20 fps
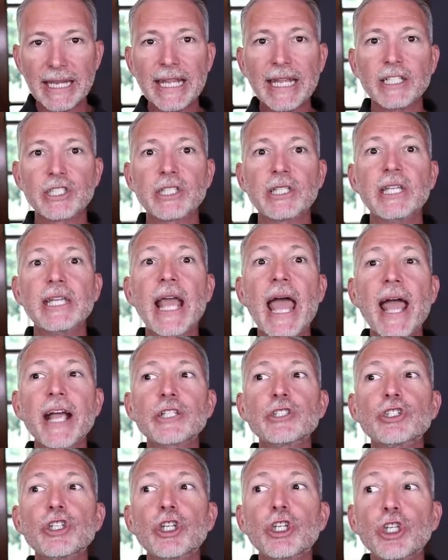It's the
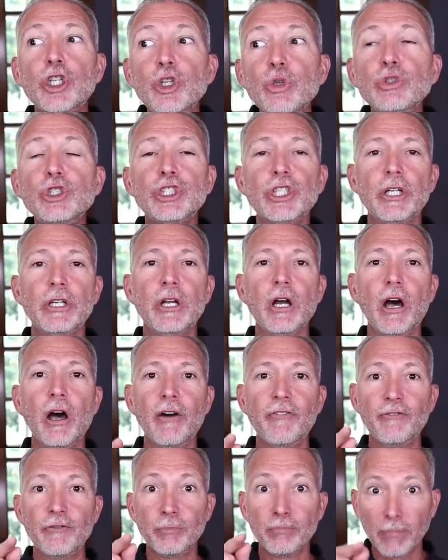execution
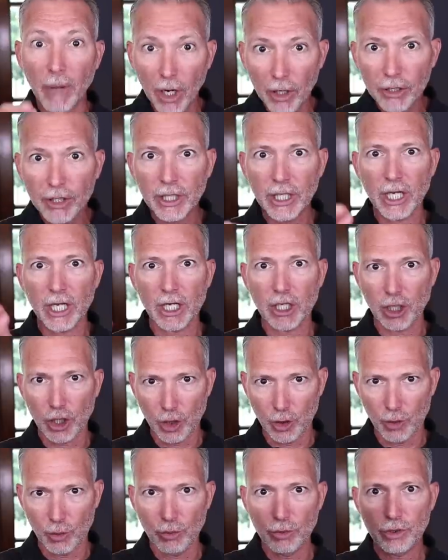of marketing
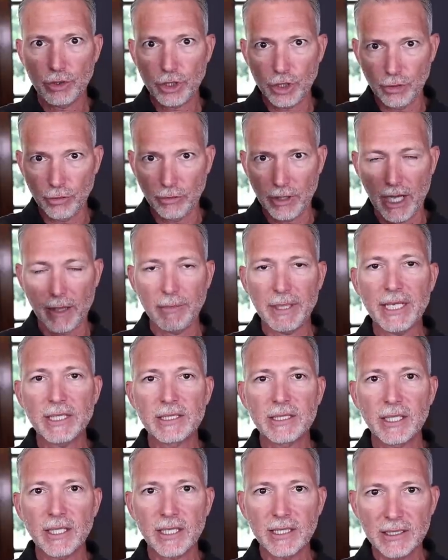you to them.
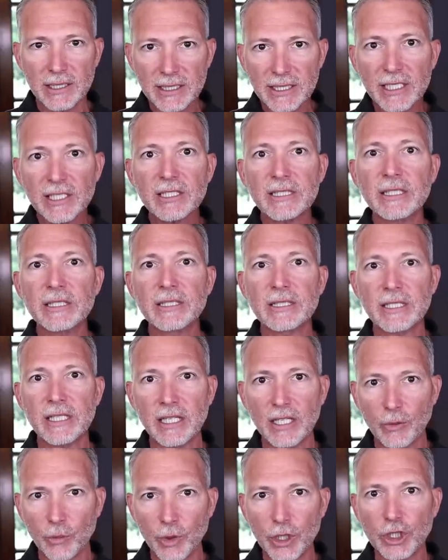It's the
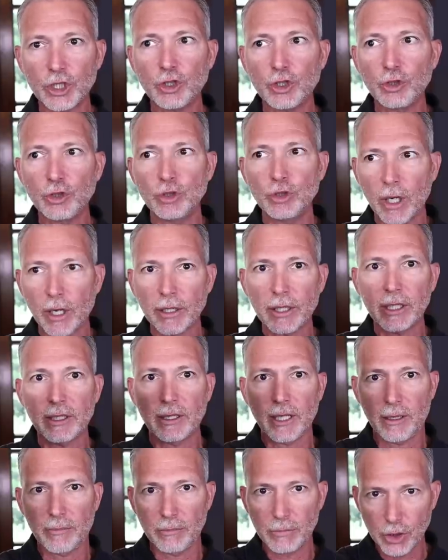consistency in which you market
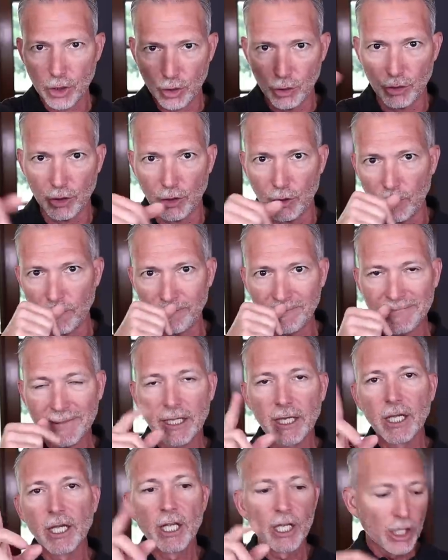them to you.
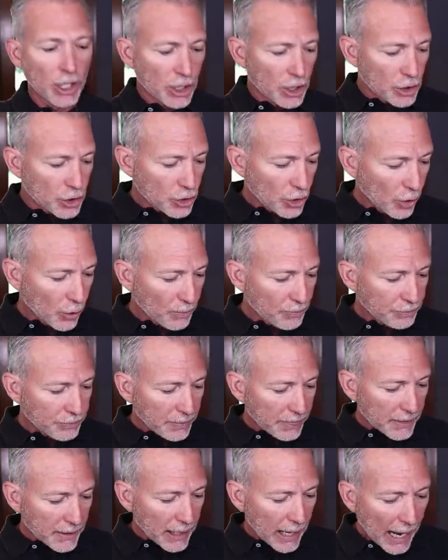So
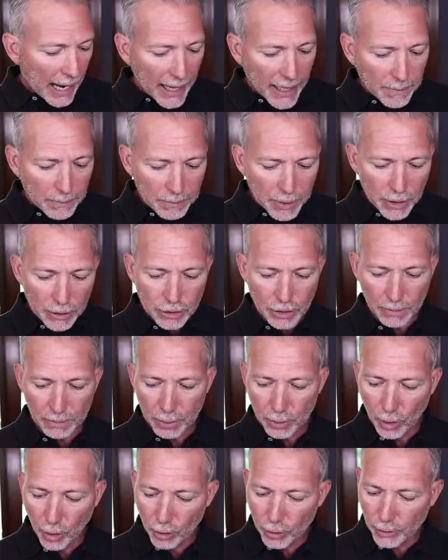I built a
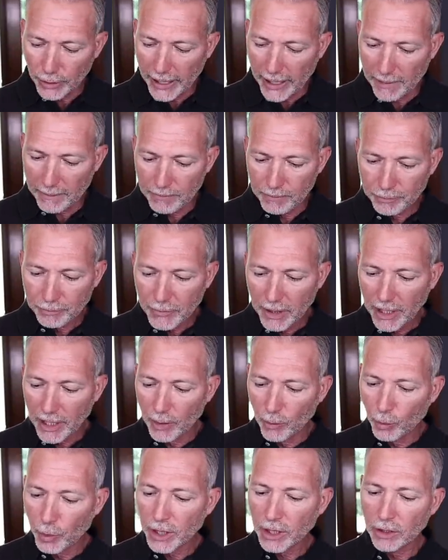program,
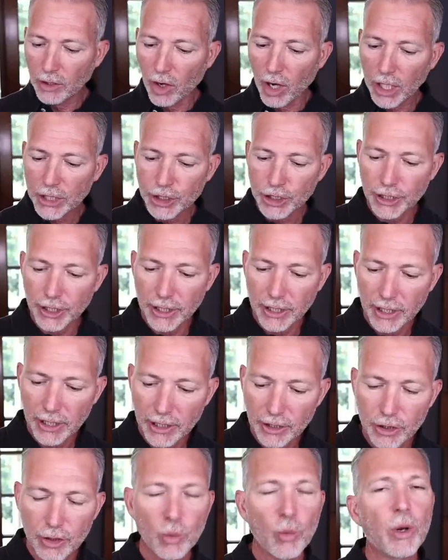and we launched it
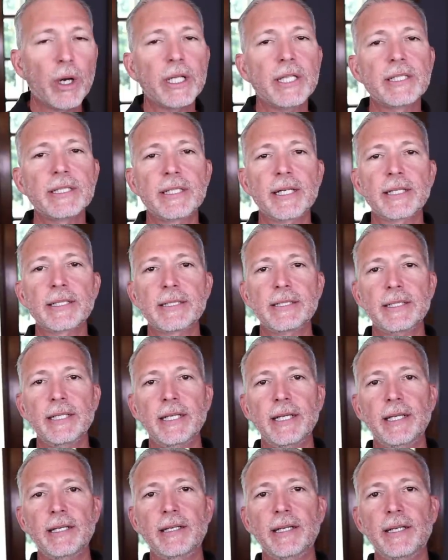in twenty
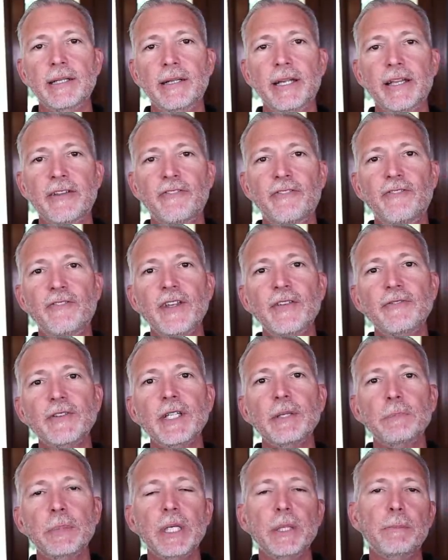sixteen, and like
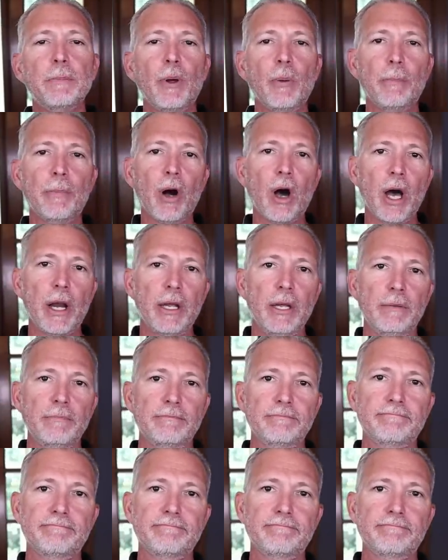fifty people bought it.